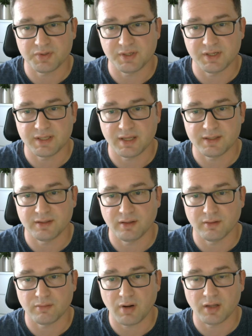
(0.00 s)
Series S in
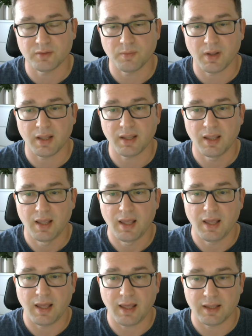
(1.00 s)
a right way.
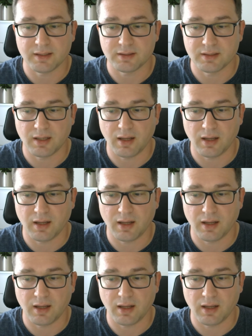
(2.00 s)
And